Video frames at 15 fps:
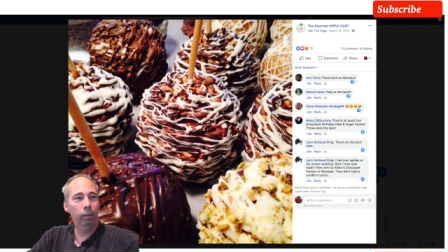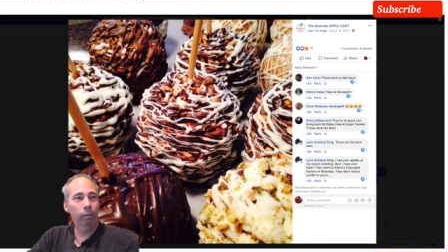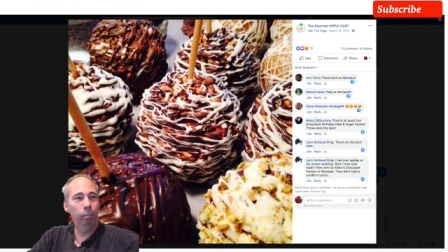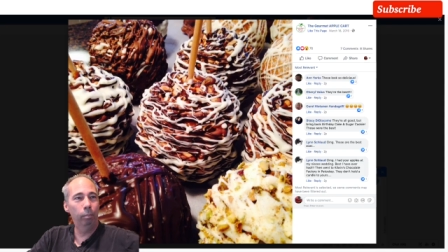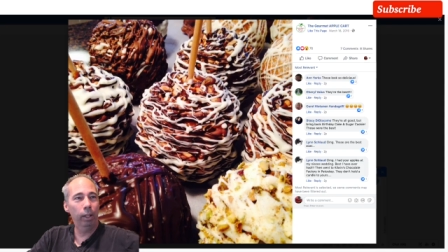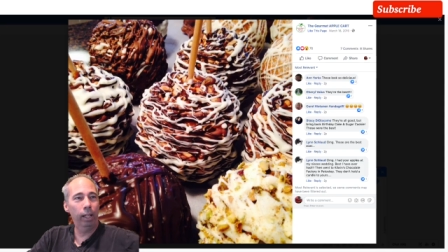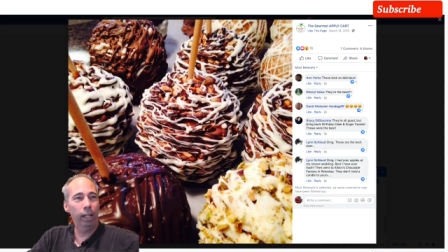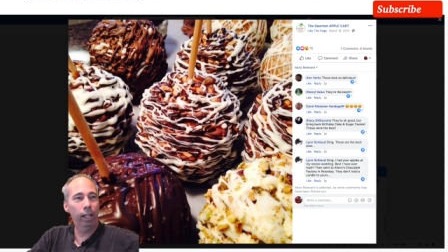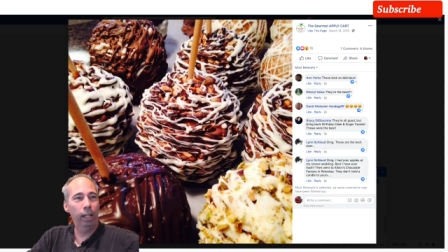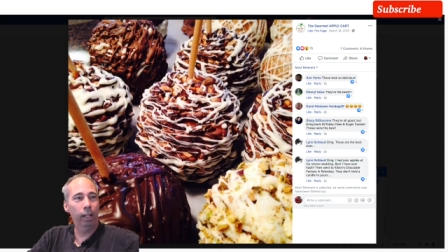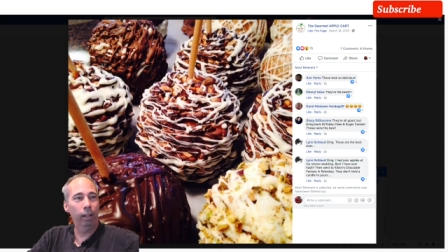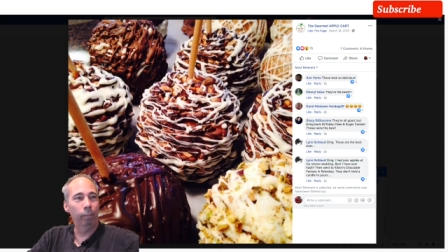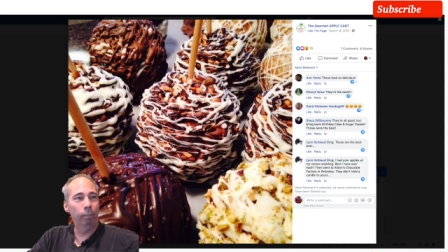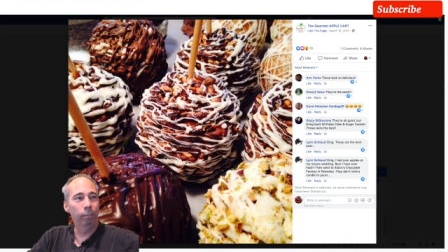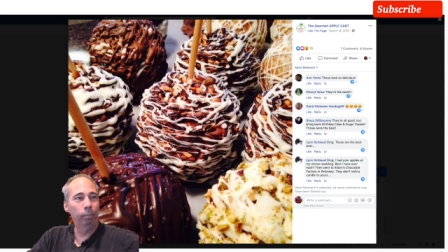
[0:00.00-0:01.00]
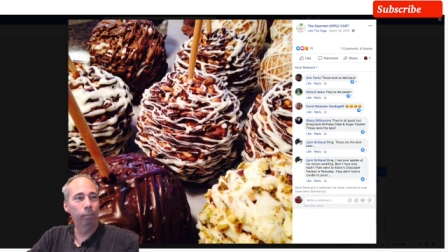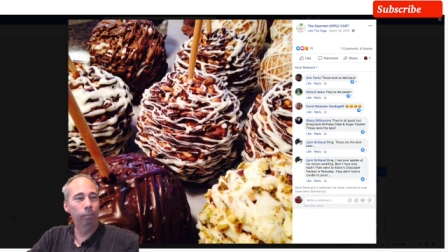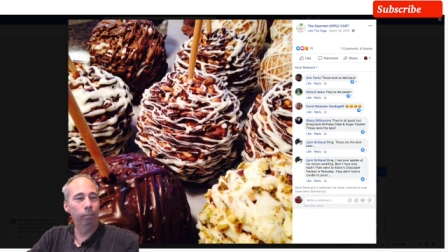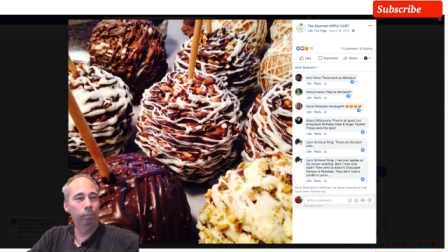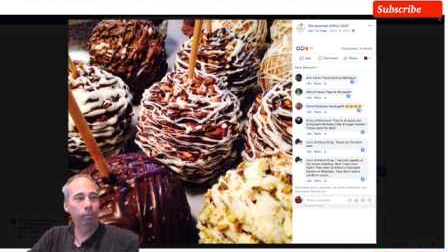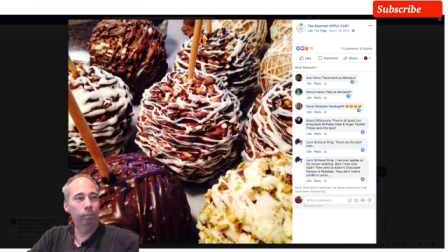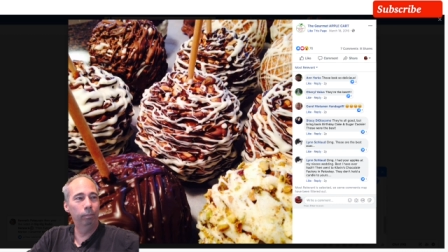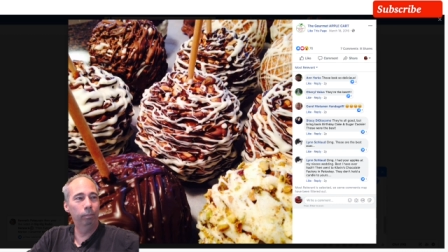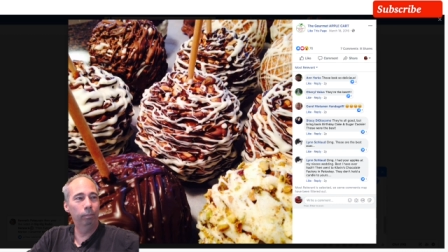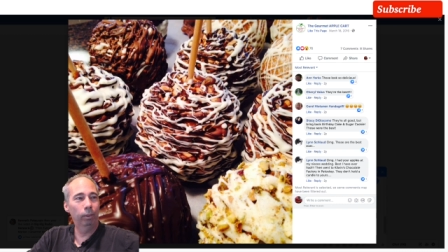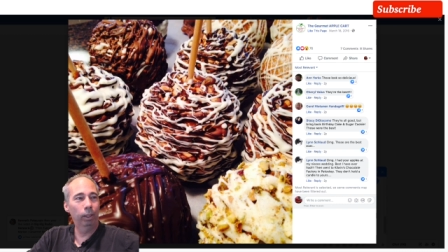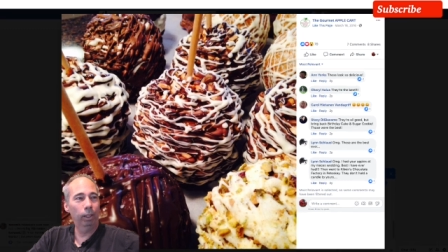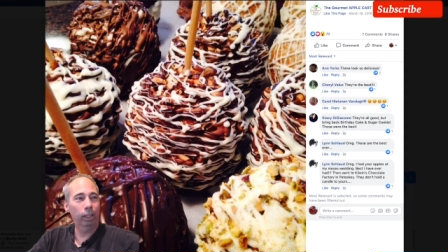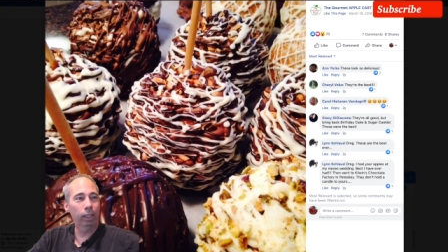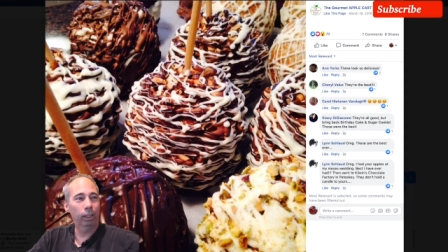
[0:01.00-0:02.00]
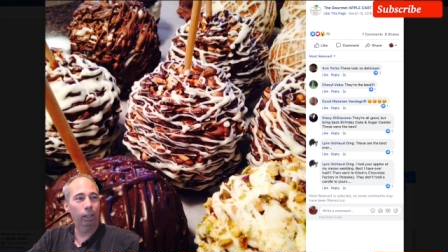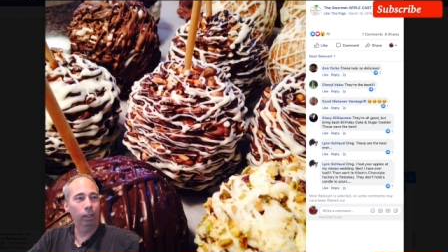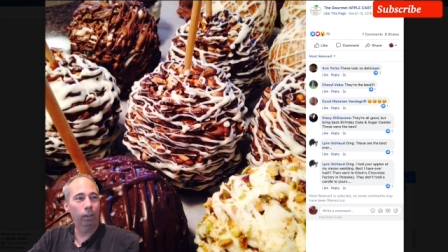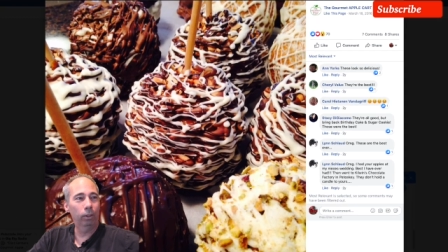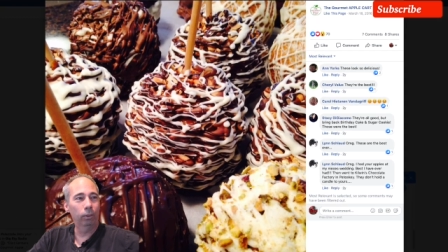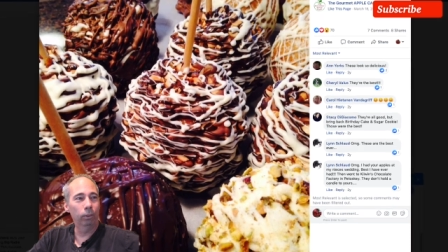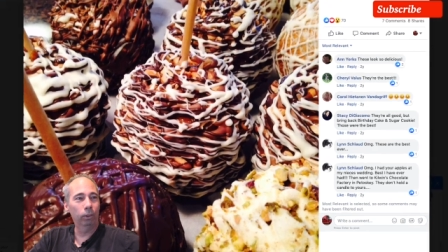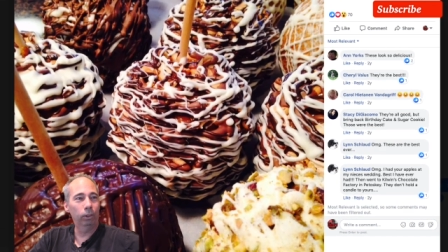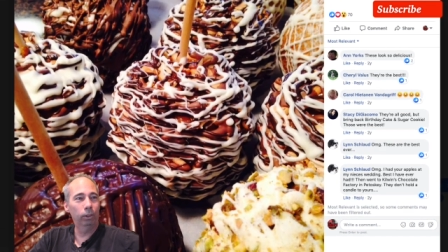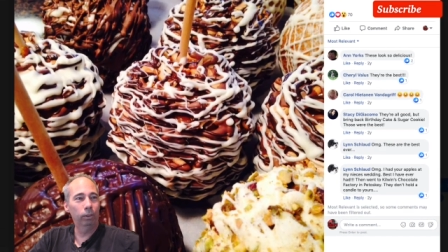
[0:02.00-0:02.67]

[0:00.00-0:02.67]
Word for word: Bam! Look at those.